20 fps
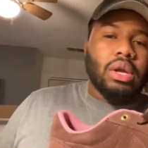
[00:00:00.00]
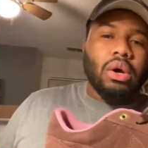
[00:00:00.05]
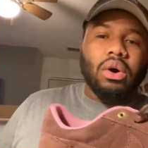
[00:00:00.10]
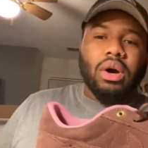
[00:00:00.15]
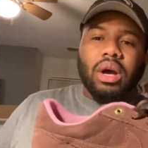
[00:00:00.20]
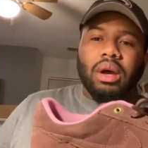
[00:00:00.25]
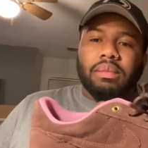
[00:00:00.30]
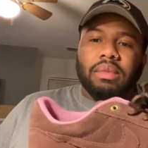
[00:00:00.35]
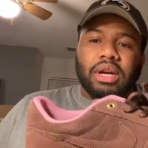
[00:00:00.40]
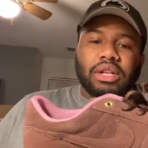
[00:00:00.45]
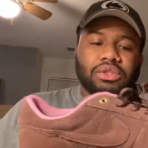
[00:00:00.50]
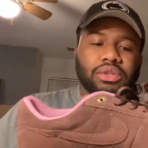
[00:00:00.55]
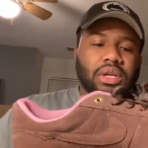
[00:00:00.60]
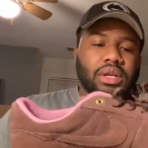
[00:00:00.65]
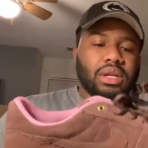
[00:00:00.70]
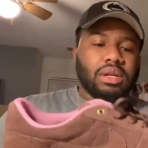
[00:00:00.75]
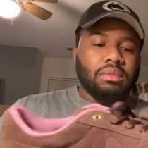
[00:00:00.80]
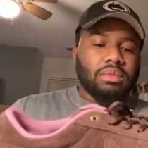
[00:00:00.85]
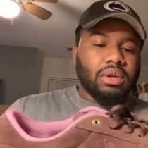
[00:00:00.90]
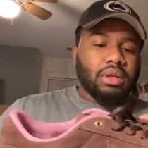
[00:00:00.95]
I'm not trying
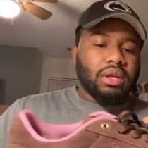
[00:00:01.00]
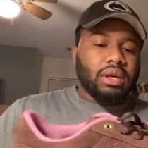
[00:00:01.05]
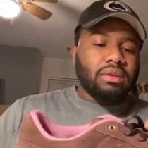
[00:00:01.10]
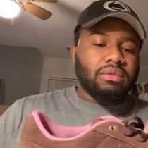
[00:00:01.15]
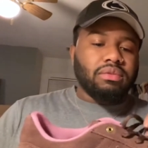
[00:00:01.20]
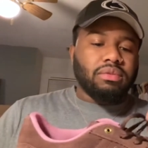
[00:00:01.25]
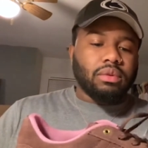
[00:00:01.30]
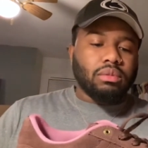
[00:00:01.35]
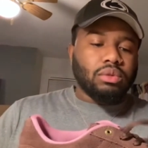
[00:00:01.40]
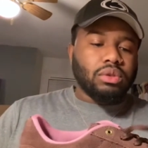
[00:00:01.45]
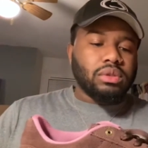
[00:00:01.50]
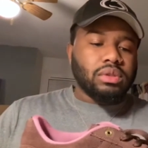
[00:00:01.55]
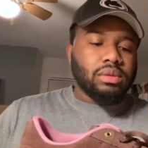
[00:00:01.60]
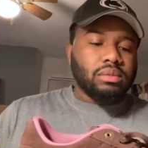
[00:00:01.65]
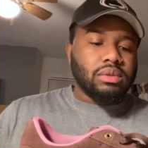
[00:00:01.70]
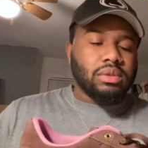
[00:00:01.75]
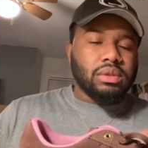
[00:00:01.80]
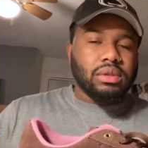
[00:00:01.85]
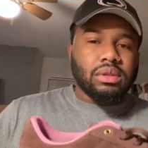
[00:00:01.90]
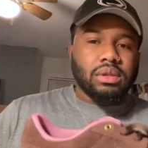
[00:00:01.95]
to emulate Foamer
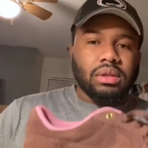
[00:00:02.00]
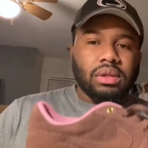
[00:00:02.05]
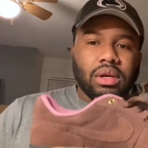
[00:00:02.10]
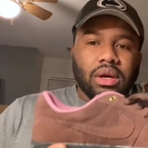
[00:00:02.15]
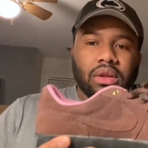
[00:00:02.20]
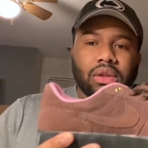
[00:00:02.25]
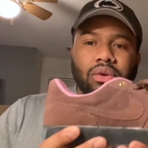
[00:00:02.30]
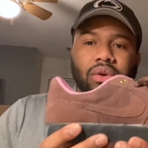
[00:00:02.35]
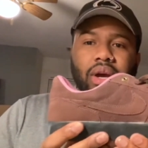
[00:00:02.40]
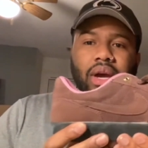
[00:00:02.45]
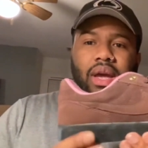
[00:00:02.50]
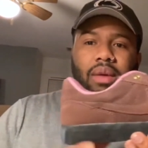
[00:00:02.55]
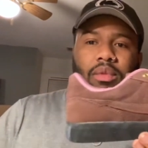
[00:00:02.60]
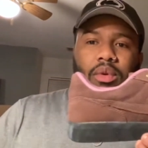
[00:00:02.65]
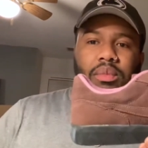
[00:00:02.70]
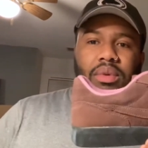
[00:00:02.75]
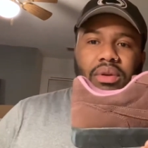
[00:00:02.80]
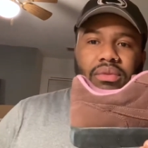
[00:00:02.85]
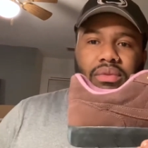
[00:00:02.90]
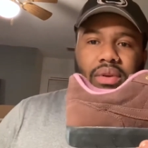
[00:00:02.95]
Simpson, although I am a
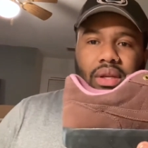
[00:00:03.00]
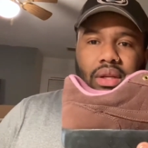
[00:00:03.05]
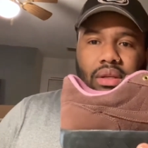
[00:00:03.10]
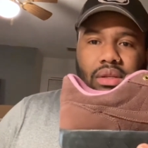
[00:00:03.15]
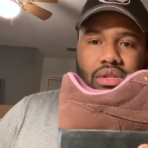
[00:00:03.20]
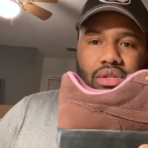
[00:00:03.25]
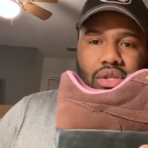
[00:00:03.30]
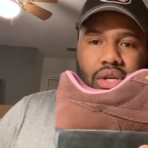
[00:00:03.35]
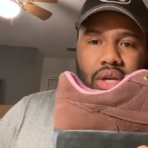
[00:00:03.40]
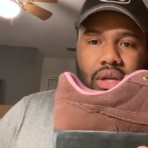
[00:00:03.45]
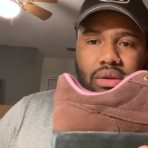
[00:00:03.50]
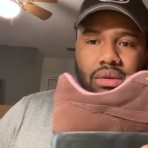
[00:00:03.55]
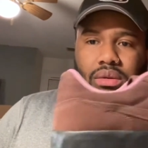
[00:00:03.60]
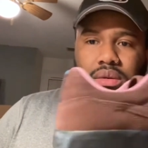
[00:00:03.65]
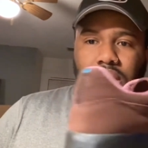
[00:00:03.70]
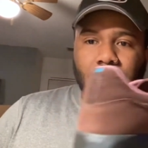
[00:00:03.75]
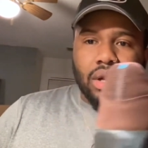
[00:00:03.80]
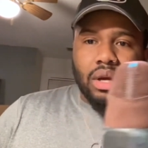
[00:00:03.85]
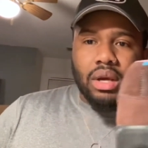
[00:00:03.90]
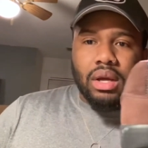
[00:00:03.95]
big fan of his channel.
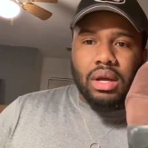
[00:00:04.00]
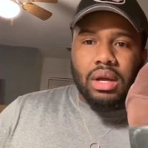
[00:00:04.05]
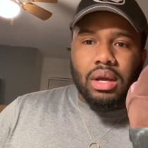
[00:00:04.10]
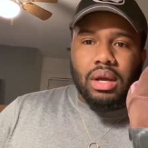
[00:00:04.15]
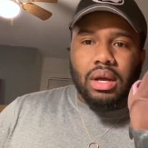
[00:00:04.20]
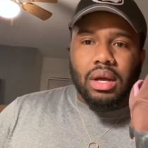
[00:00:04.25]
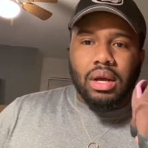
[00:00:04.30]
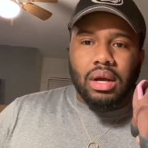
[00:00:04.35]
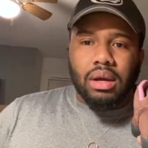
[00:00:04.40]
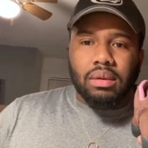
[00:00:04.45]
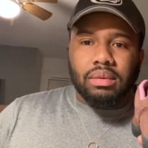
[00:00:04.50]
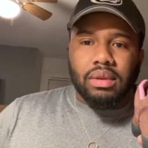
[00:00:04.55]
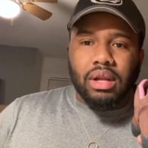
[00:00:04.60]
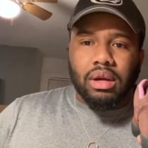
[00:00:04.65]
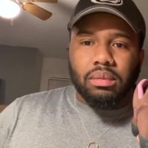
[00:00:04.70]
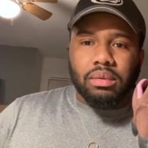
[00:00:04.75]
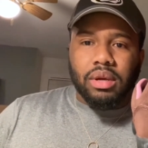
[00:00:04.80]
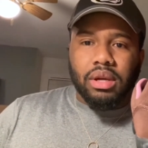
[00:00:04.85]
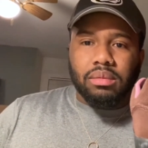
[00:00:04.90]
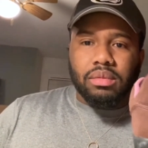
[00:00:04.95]
Um,
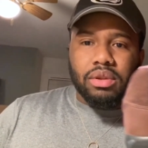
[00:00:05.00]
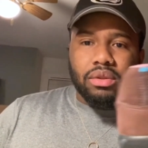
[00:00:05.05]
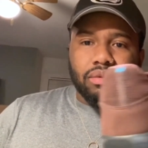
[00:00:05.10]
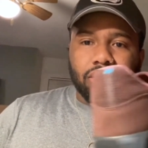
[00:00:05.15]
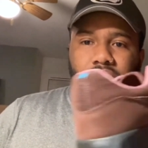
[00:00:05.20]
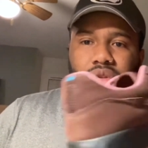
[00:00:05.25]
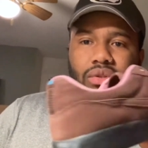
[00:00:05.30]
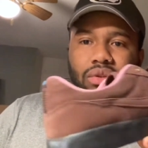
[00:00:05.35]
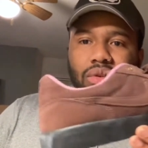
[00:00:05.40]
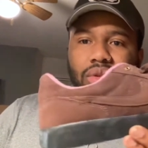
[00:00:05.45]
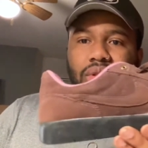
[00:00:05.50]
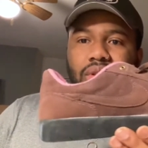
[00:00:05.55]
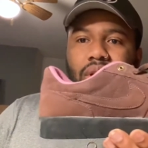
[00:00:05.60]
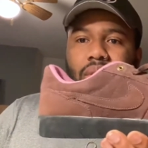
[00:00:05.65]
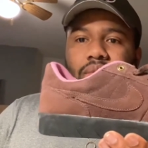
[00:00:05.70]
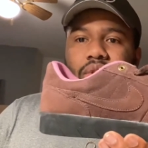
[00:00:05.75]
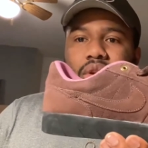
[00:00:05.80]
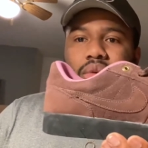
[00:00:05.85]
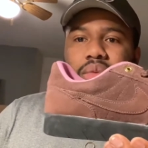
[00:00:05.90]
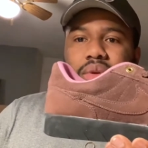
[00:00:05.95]
that'll probably be the first and only
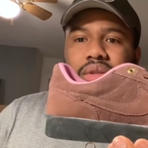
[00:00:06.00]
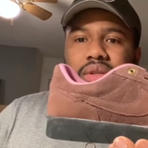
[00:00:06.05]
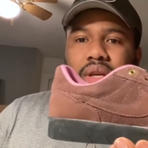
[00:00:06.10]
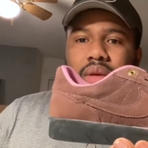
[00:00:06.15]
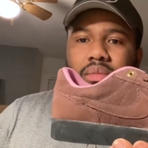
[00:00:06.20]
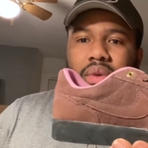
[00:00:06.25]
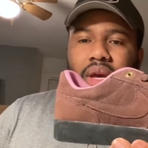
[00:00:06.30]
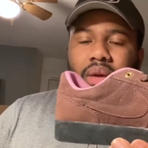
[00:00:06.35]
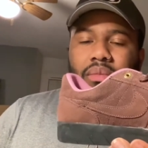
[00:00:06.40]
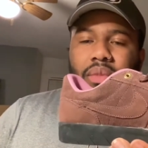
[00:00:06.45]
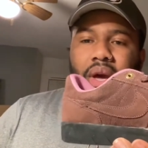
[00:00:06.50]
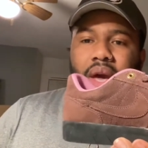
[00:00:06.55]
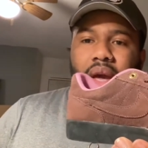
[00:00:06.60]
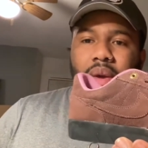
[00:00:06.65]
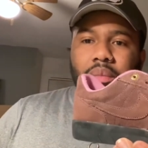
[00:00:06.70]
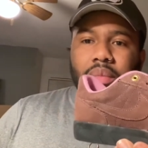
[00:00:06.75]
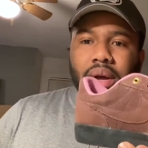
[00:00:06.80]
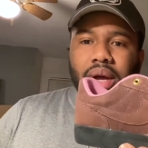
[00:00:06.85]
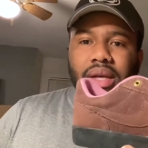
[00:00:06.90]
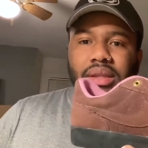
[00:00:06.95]
time you hear me say bang,
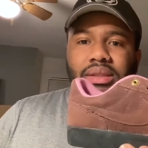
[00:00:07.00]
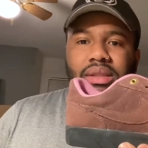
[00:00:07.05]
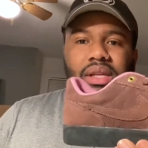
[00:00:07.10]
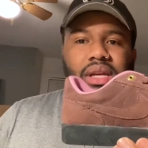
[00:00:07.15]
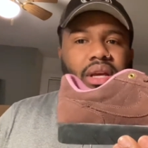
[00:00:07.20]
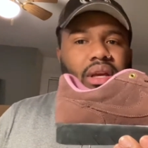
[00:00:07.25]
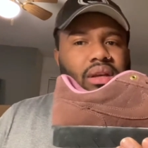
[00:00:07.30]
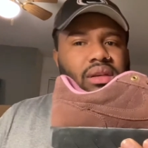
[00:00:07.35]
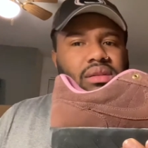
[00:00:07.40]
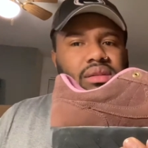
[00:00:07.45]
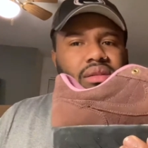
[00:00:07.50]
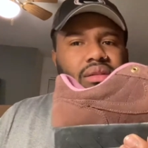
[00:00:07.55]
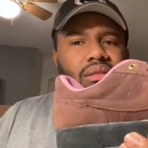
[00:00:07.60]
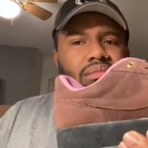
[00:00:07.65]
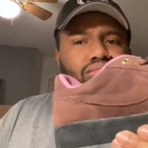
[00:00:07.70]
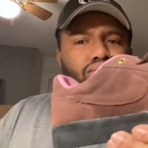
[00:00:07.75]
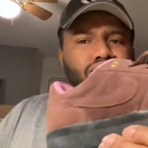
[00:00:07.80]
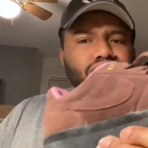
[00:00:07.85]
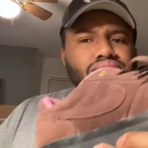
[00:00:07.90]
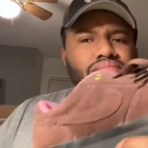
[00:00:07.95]
bang. But
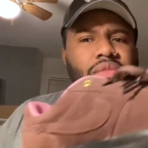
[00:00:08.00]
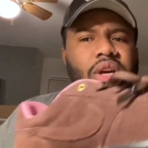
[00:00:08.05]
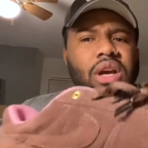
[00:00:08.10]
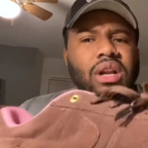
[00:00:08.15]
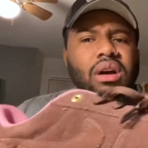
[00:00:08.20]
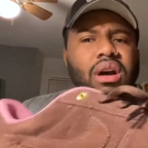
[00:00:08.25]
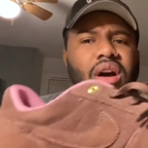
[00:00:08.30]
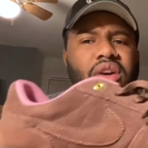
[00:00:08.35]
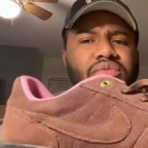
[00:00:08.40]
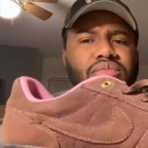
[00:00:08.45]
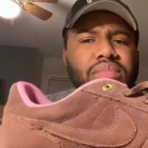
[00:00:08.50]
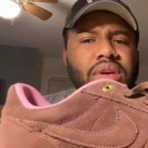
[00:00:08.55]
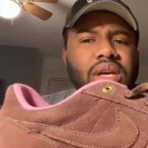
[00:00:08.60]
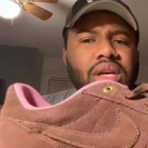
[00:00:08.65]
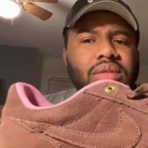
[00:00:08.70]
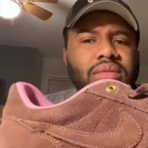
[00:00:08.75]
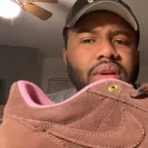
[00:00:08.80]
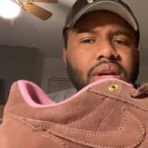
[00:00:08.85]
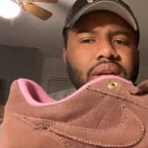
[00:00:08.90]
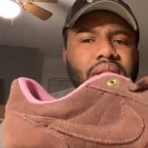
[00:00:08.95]
these kind of
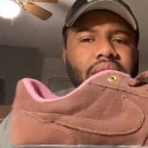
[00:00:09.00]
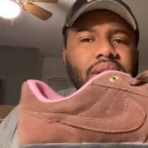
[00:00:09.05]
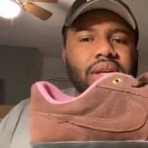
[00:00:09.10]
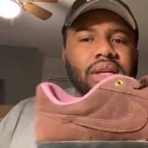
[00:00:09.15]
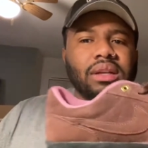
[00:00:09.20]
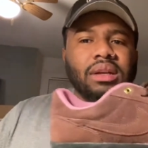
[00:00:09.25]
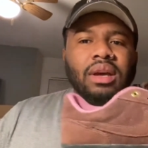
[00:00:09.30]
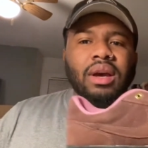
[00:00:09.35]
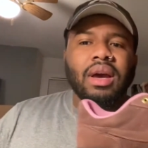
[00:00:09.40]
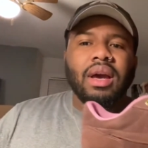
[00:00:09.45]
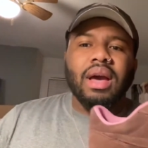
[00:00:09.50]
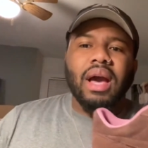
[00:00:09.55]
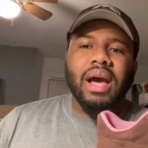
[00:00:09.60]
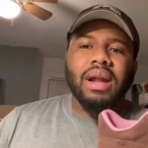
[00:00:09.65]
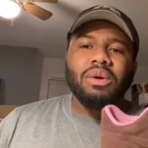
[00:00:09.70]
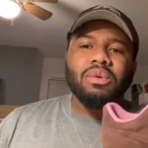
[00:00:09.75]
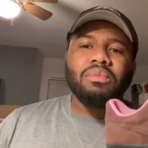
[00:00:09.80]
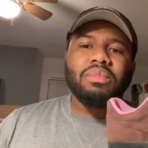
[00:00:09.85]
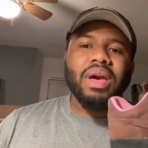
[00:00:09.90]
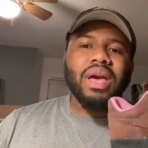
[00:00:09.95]
offbeat, right? Like, I
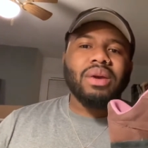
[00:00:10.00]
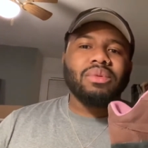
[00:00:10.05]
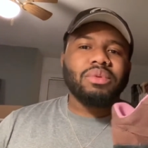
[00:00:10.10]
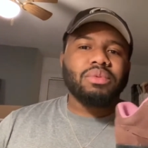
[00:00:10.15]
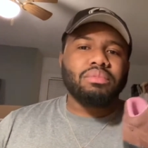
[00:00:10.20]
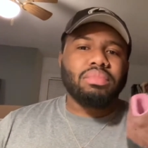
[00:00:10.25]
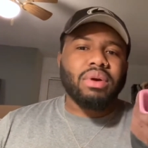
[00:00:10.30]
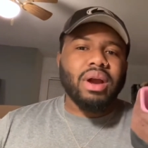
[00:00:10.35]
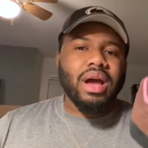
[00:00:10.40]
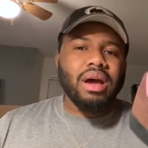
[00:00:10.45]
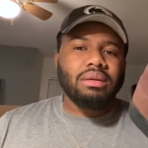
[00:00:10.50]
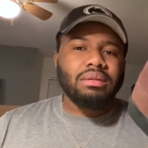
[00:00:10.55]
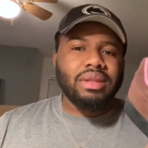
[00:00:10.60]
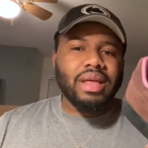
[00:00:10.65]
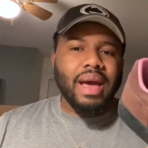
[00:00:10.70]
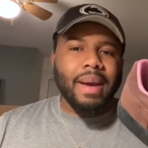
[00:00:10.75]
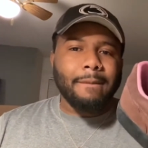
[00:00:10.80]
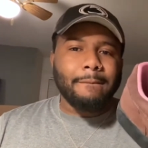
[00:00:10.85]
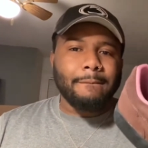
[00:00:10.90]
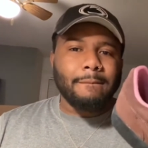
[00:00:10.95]
don't bang with brown
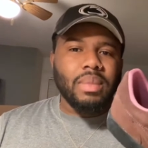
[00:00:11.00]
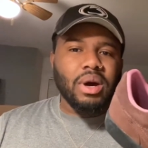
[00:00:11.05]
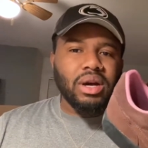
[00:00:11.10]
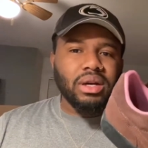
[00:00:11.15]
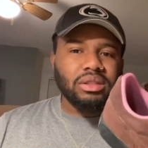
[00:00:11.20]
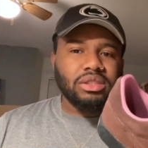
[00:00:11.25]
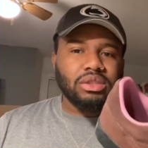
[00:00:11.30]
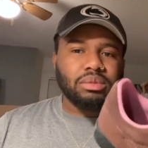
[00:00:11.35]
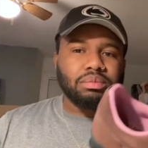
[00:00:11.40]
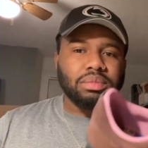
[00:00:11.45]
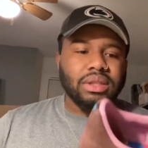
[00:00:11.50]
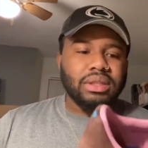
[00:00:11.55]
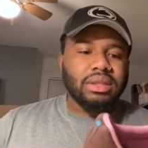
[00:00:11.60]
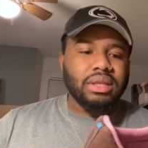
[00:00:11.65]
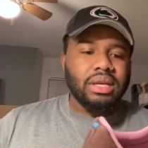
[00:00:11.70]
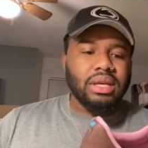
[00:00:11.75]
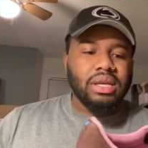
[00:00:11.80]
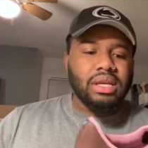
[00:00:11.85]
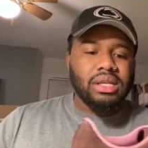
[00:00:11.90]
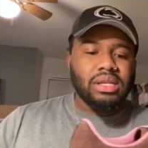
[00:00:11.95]
that much, but
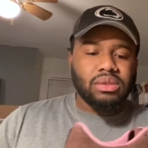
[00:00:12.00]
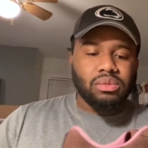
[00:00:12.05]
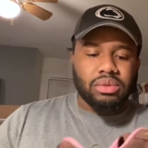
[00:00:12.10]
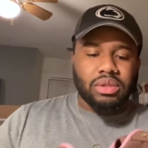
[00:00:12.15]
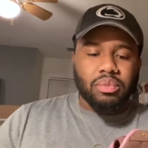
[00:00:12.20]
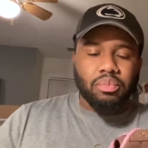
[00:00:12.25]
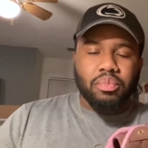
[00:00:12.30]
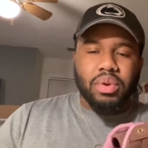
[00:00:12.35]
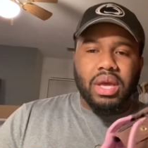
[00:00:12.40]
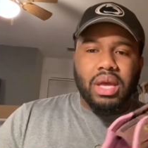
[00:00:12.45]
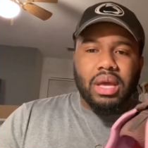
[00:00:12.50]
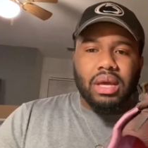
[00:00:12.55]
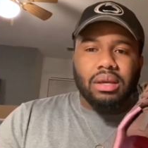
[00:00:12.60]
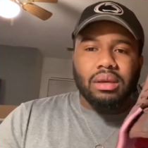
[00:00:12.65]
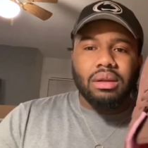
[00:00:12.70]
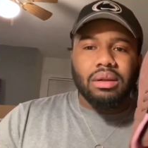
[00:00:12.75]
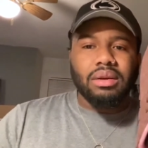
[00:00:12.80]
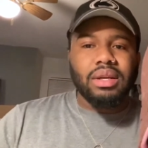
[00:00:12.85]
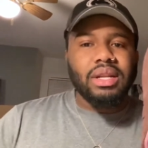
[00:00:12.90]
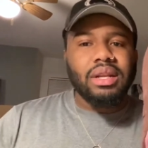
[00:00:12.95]
these with the pink,
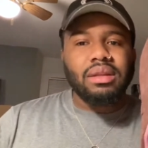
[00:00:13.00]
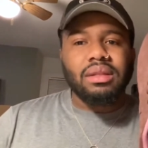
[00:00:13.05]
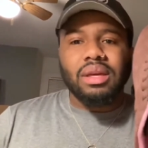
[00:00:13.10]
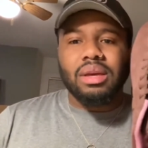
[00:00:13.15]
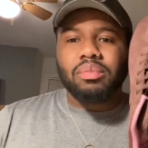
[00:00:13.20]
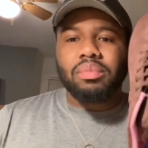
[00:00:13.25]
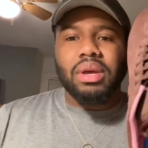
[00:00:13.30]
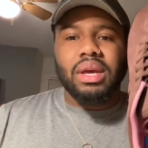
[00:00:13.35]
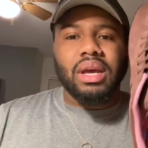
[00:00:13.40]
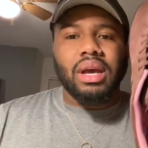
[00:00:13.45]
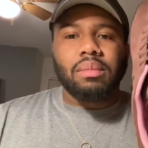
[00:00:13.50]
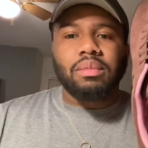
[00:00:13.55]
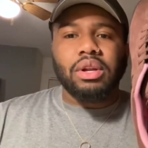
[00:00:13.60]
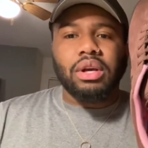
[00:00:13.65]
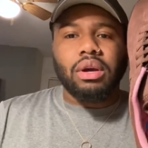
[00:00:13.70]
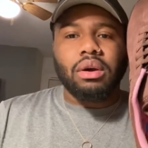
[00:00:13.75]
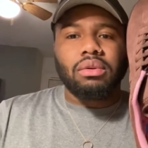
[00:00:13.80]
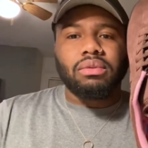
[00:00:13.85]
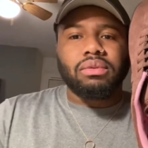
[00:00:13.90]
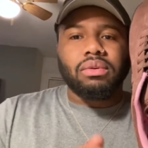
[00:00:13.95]
you know, anything pink I'm going
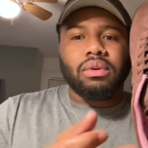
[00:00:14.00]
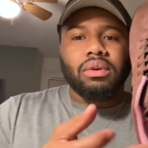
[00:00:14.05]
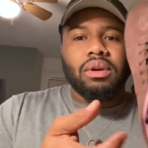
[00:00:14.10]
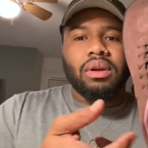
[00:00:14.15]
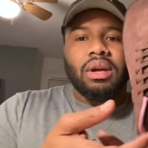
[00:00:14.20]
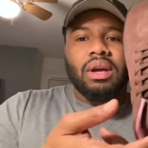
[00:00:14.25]
to go for.